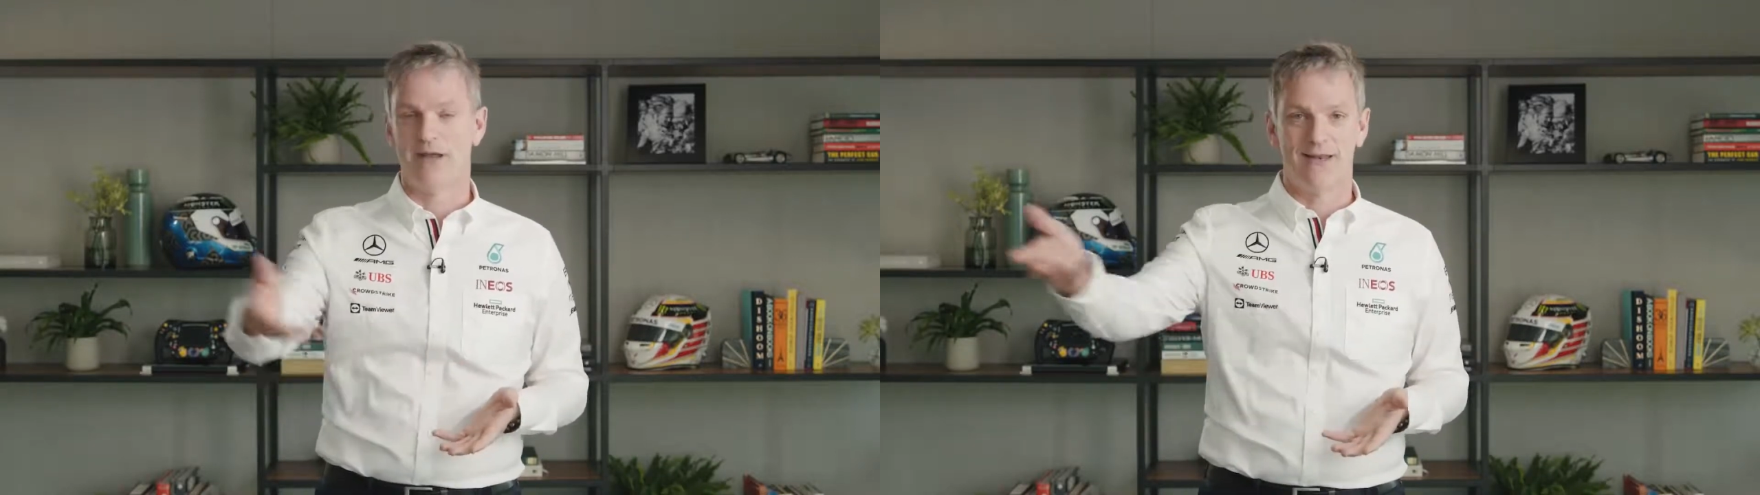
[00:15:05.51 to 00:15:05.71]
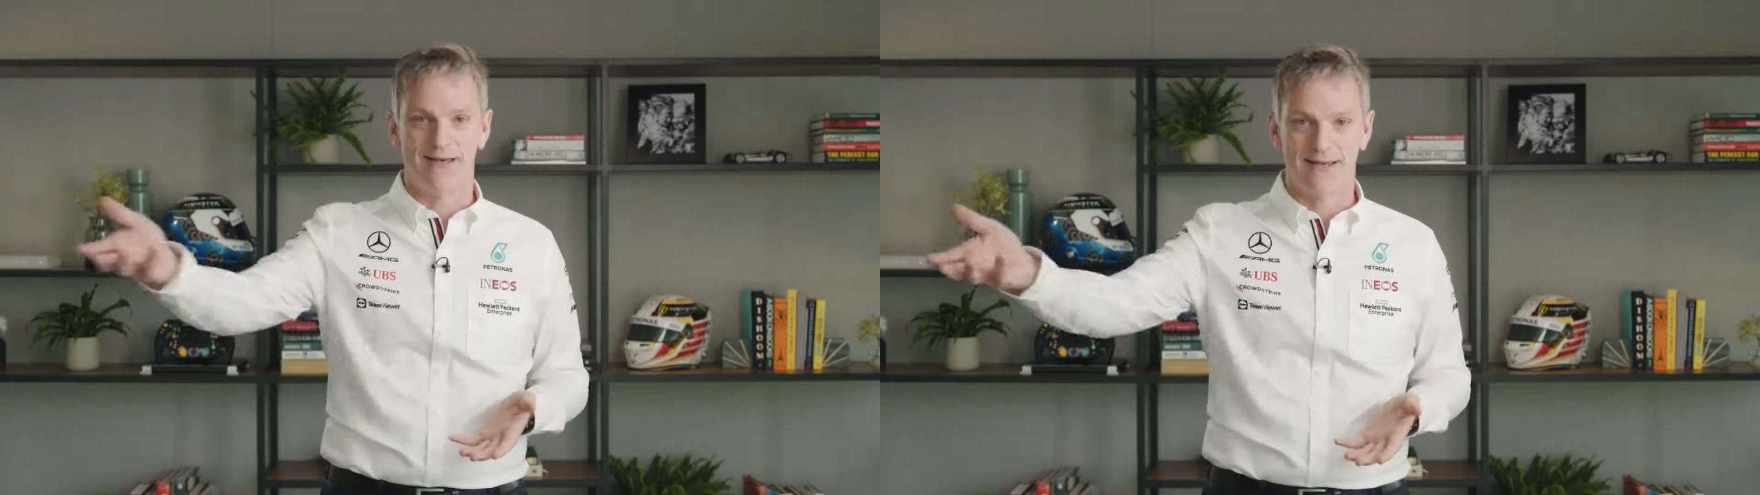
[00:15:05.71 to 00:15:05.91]

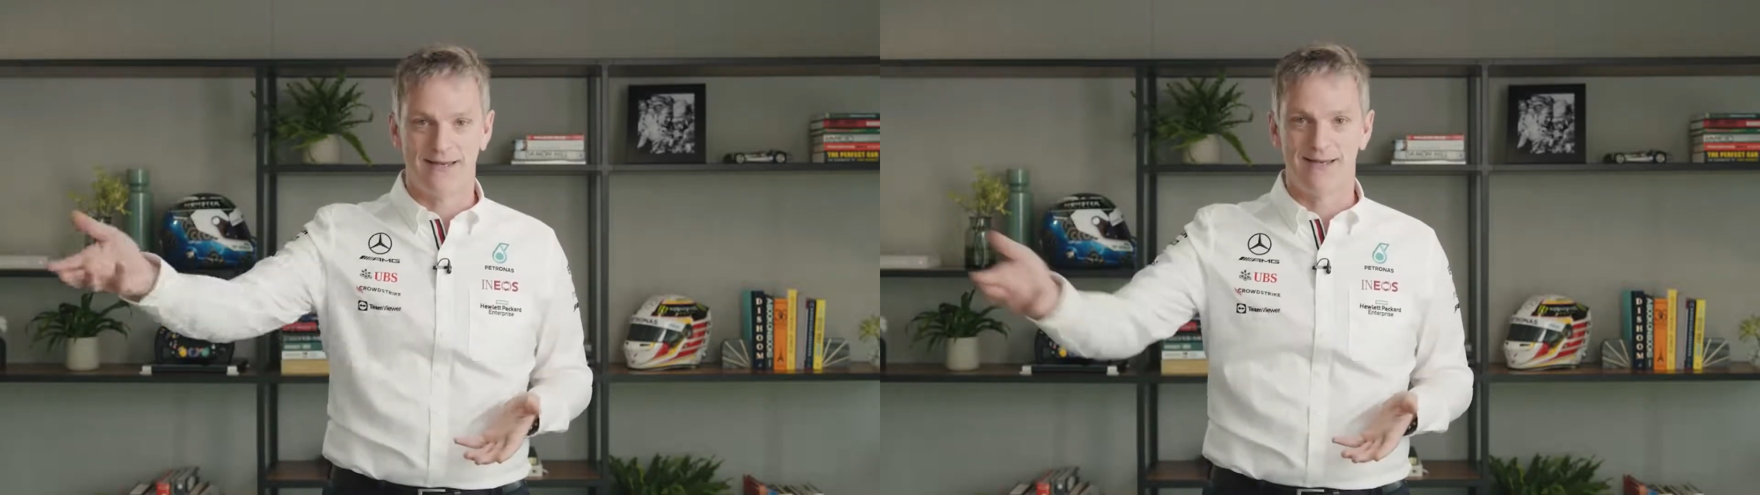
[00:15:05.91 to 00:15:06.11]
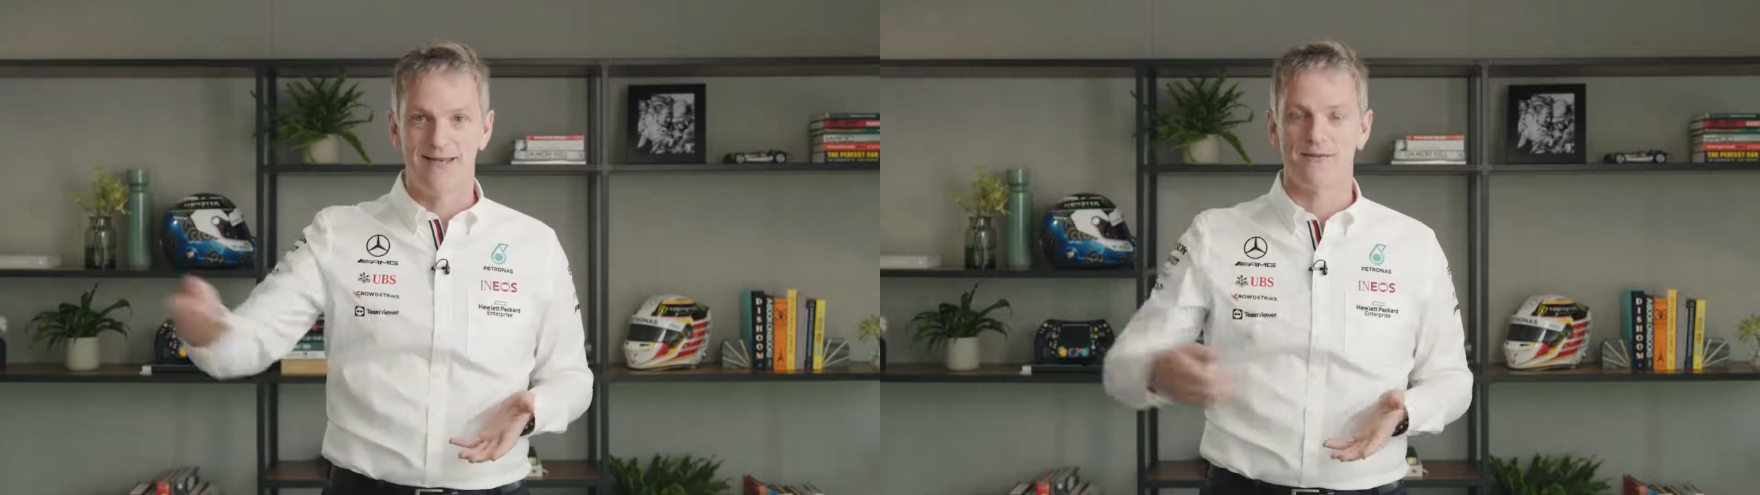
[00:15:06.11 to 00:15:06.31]

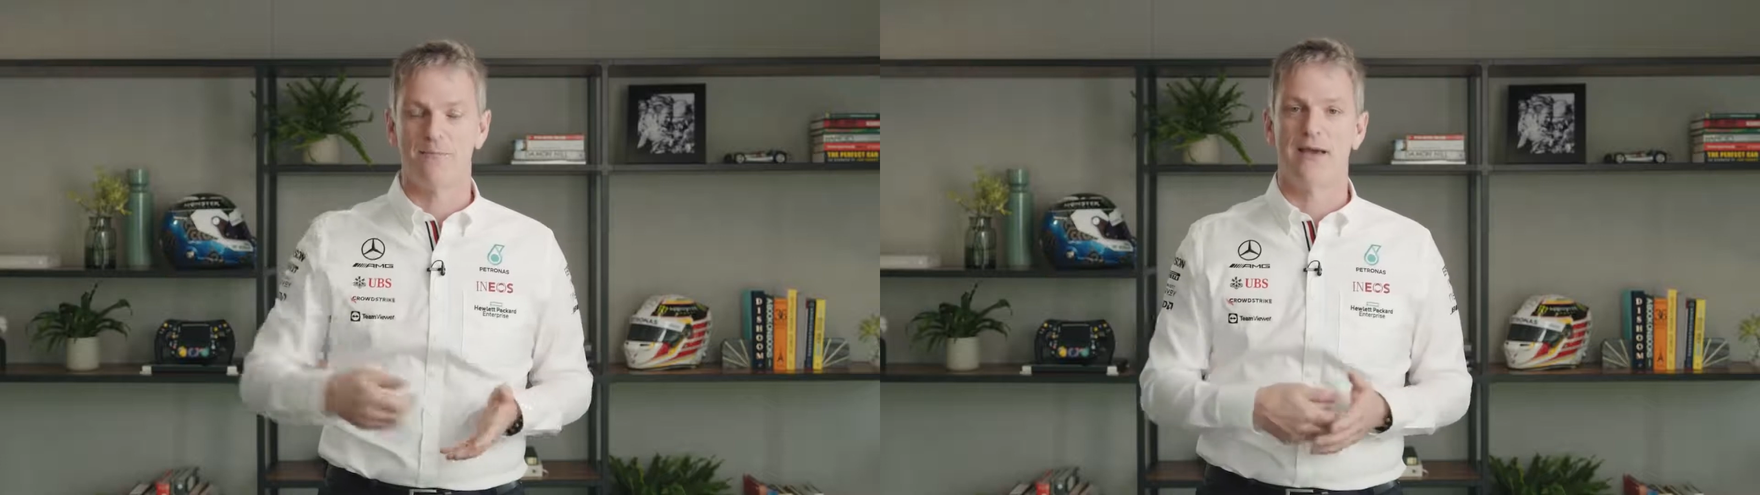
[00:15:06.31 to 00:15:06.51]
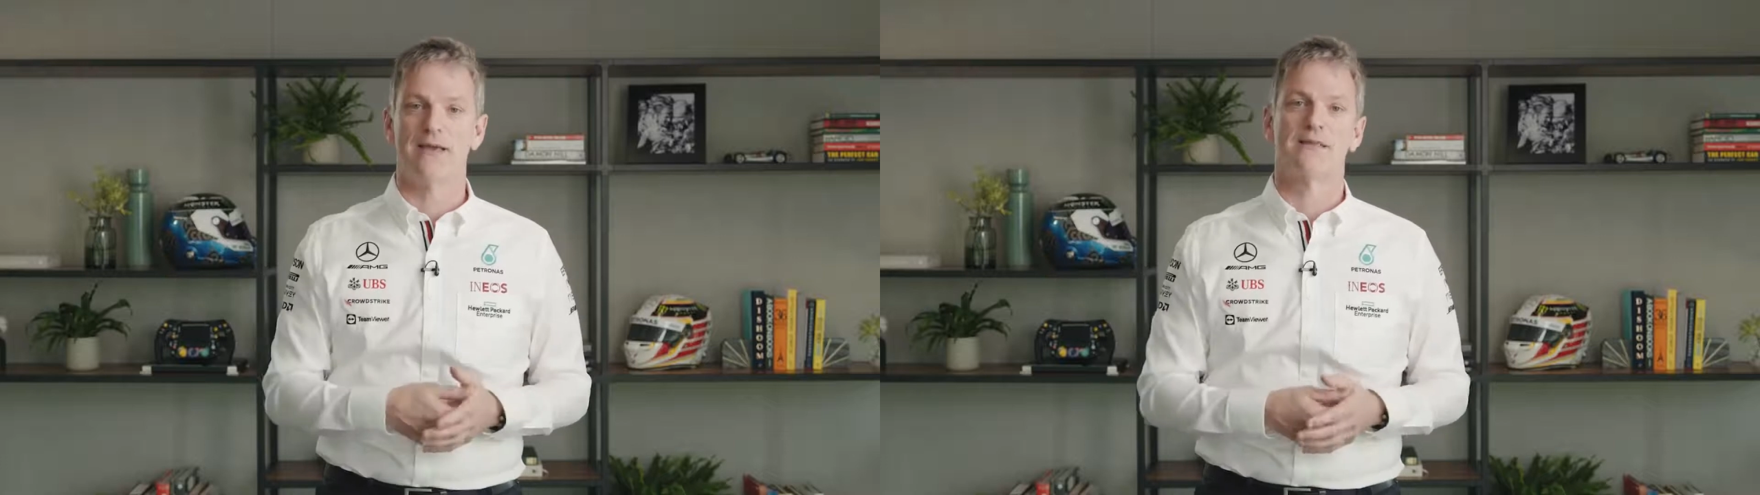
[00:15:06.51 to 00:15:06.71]
indeed did
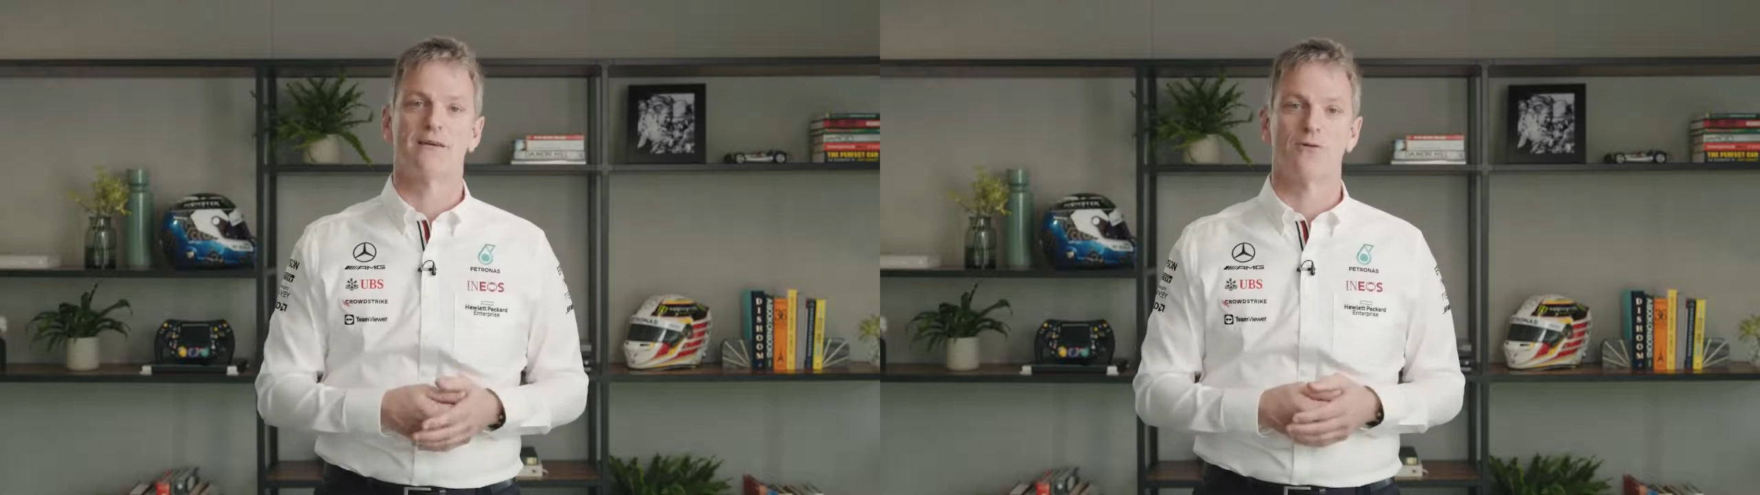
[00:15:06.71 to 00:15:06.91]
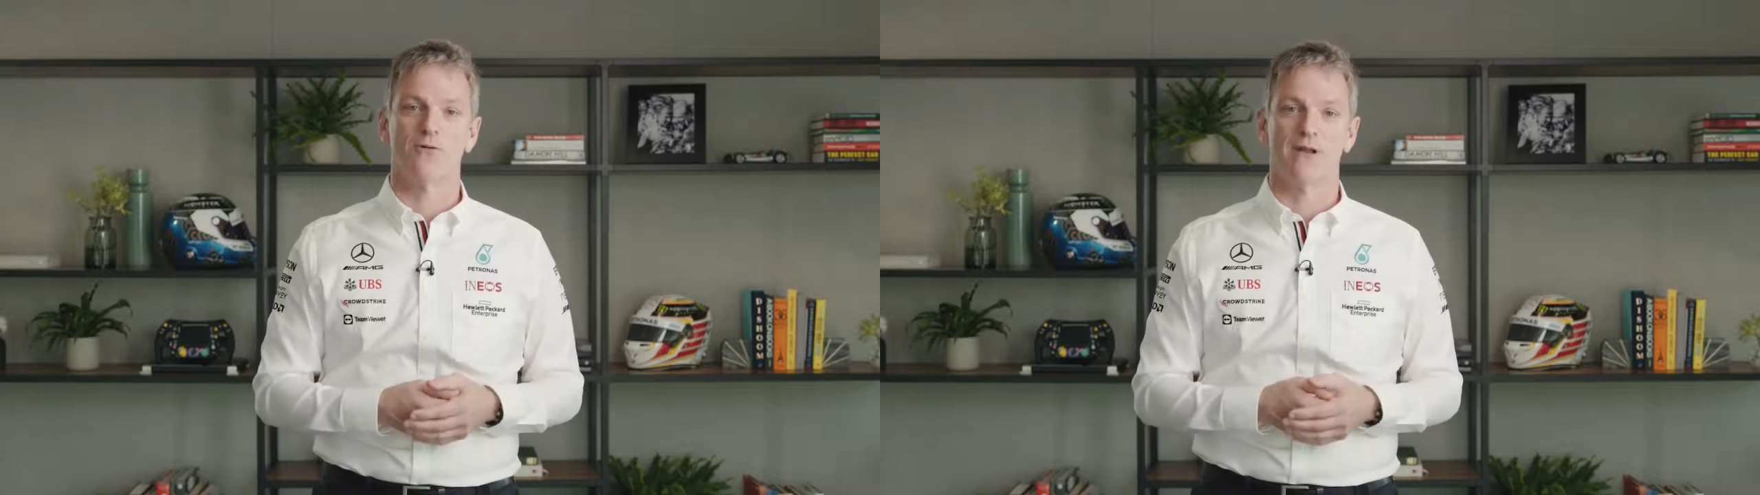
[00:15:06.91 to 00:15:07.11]
make the
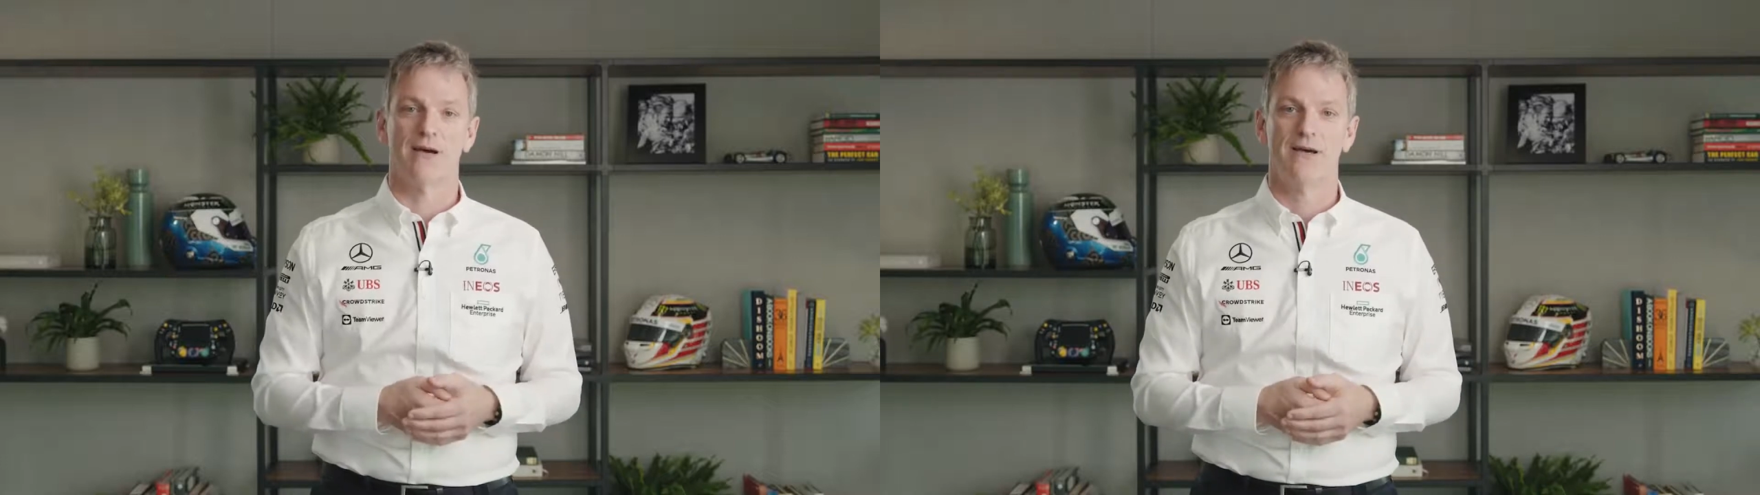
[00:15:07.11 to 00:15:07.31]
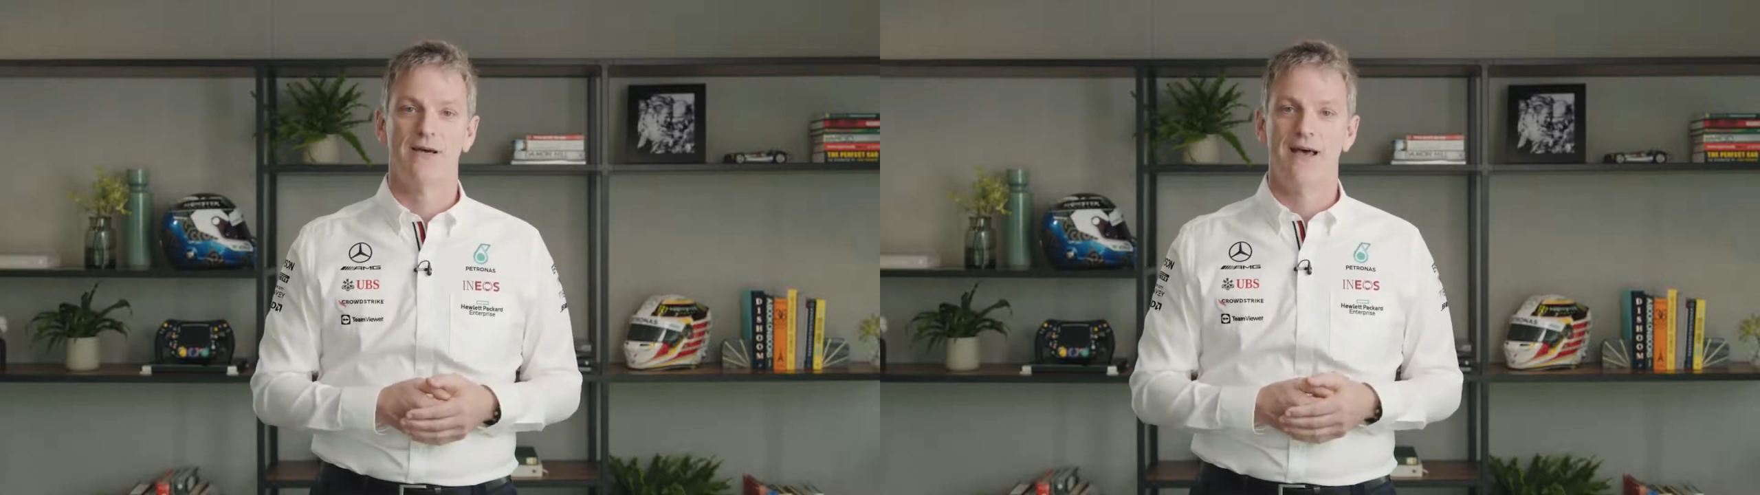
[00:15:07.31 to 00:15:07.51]
corner,